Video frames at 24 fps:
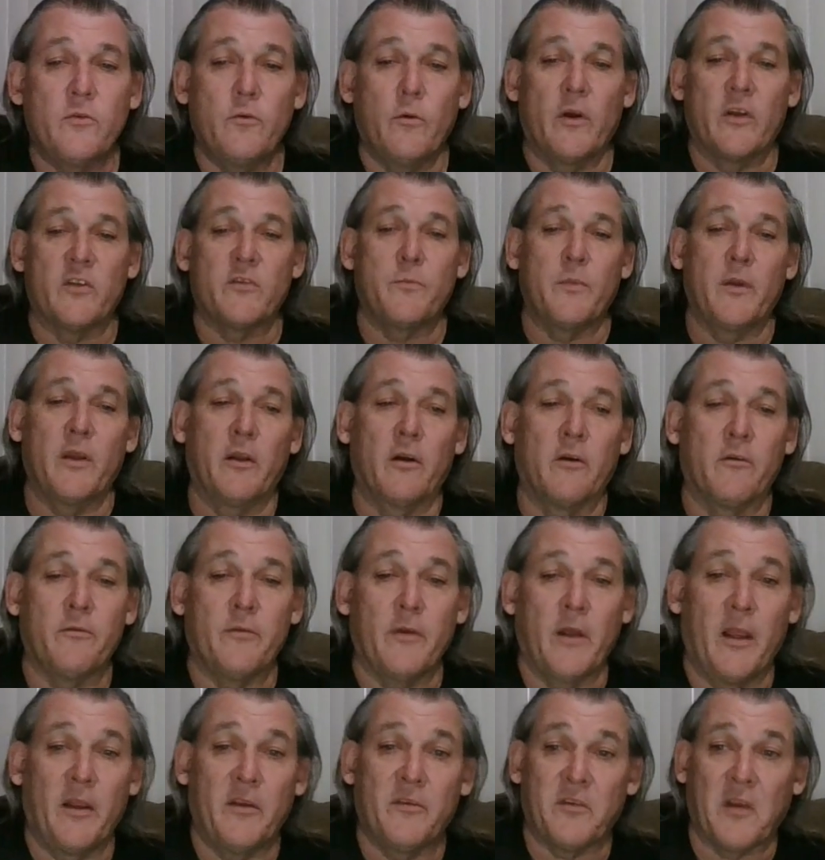USB
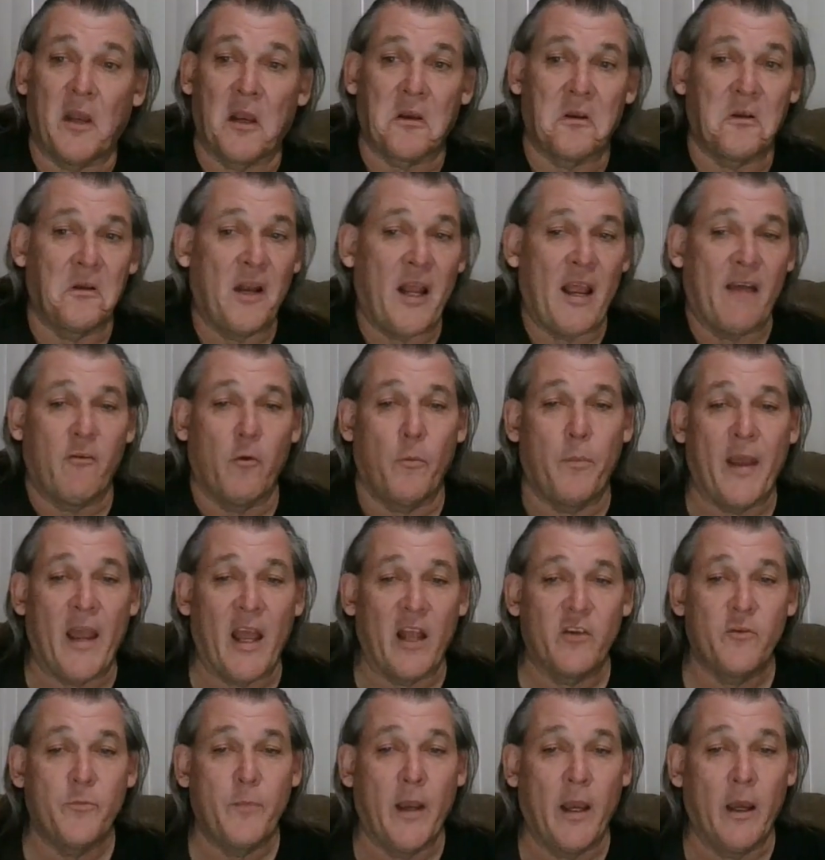interface. I could have a
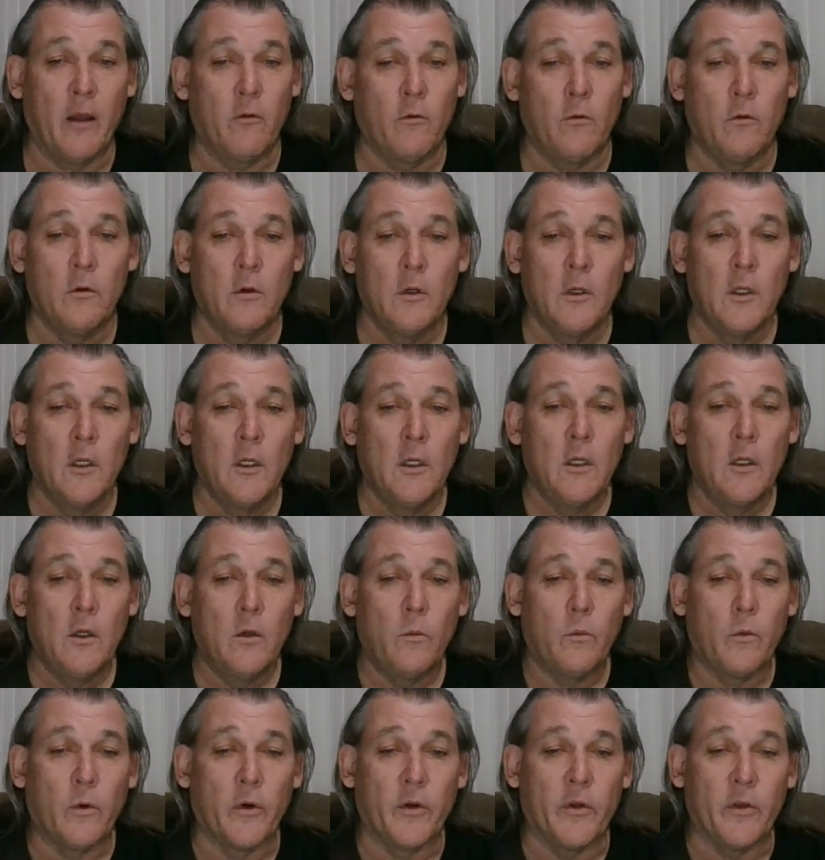patch panel
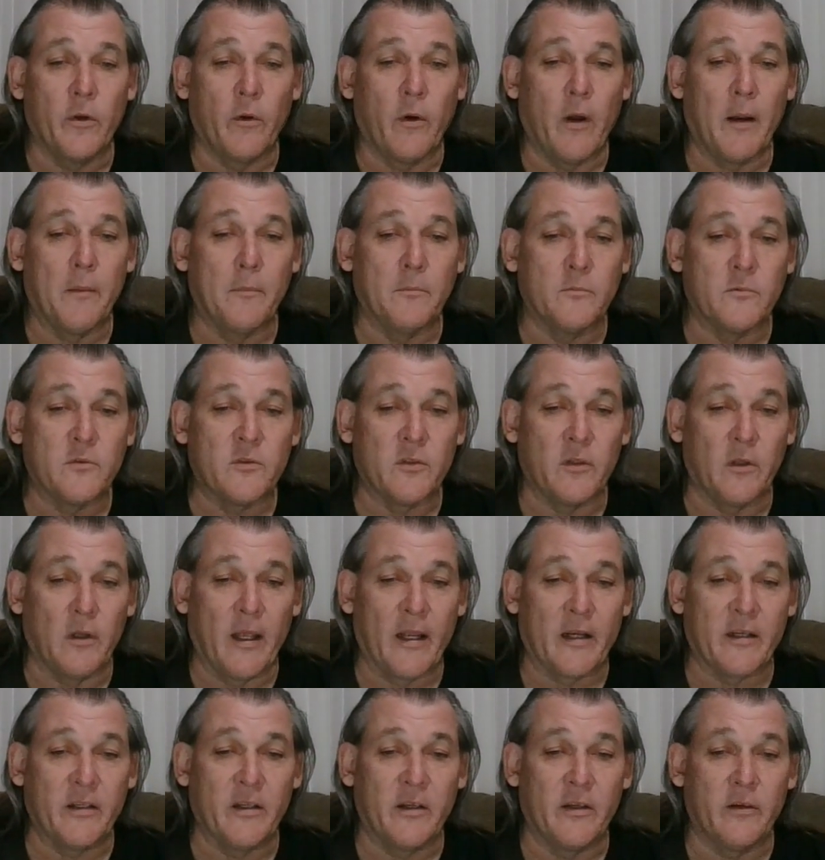where I'm
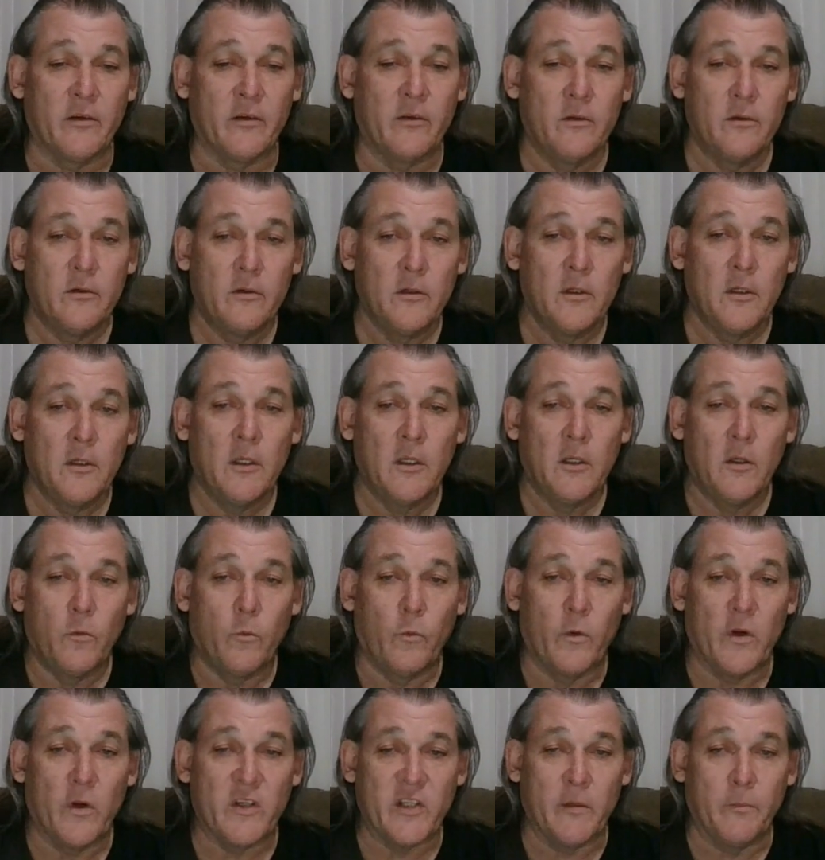selecting
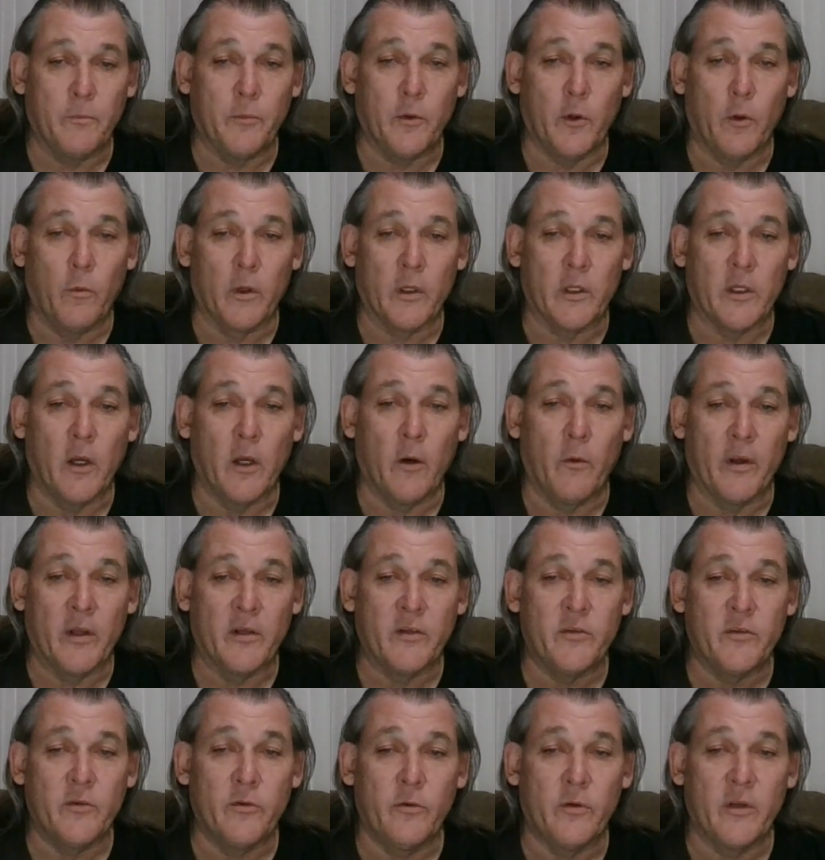which input would go
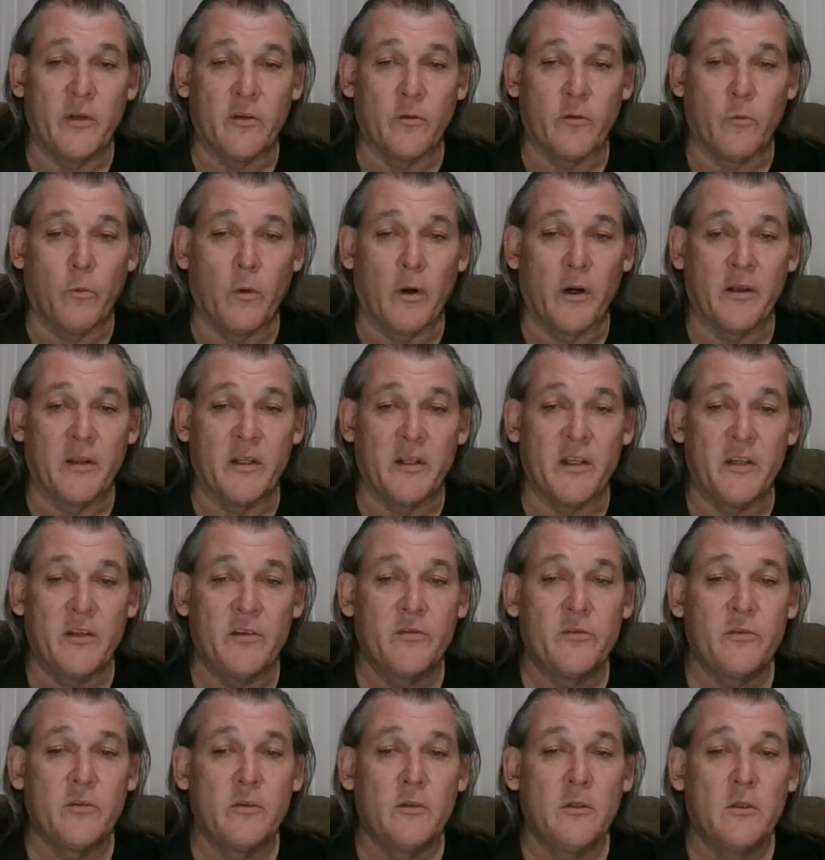into either one of
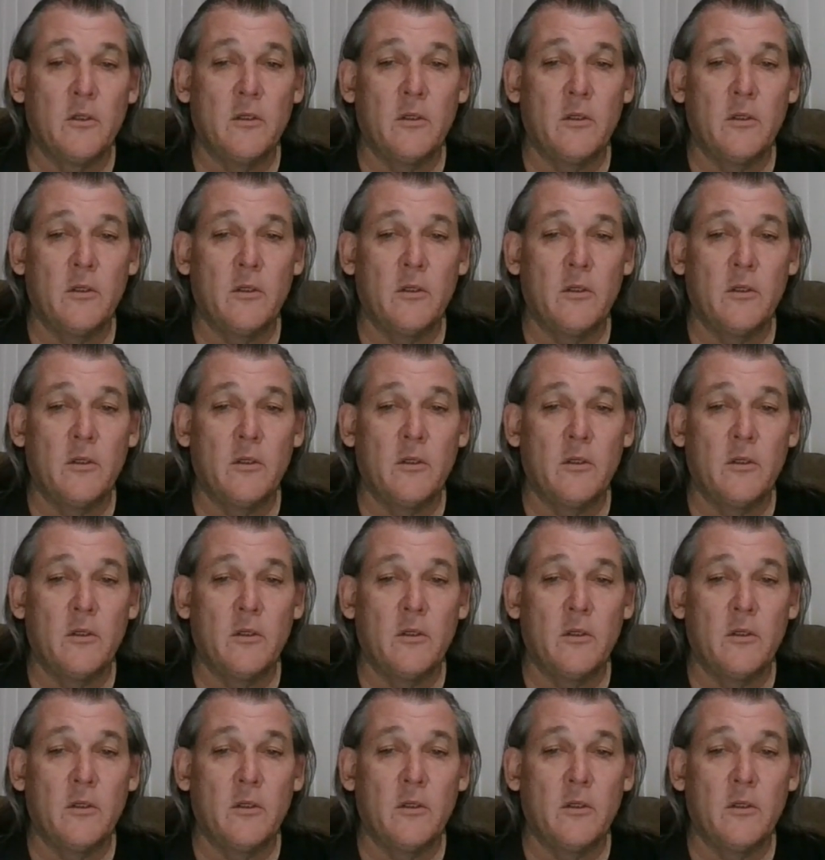these.